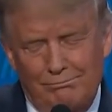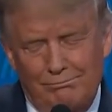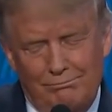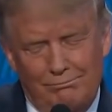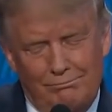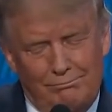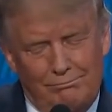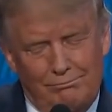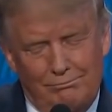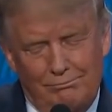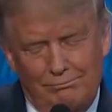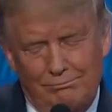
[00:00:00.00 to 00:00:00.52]

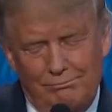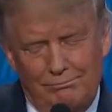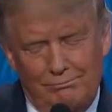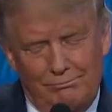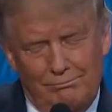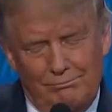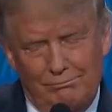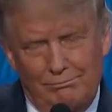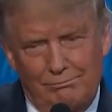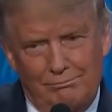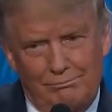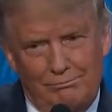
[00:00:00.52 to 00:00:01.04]

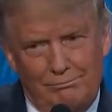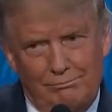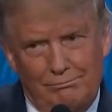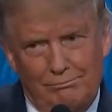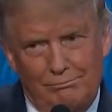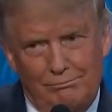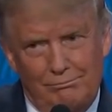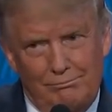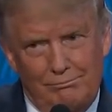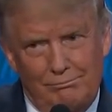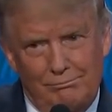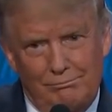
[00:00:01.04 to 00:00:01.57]

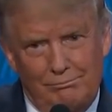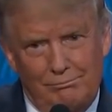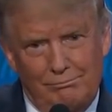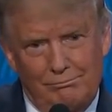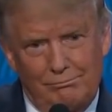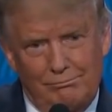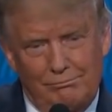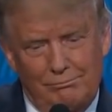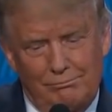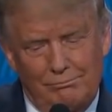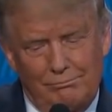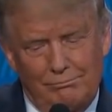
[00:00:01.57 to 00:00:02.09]

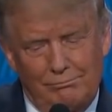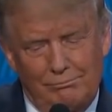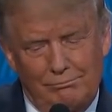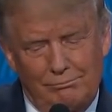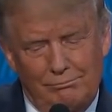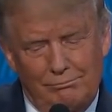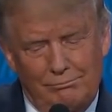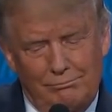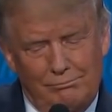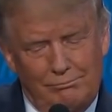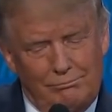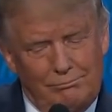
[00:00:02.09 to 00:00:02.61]

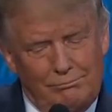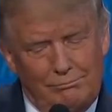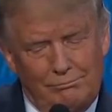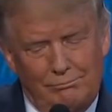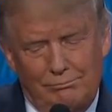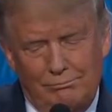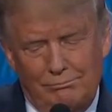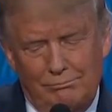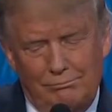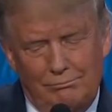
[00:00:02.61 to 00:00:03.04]
(silent)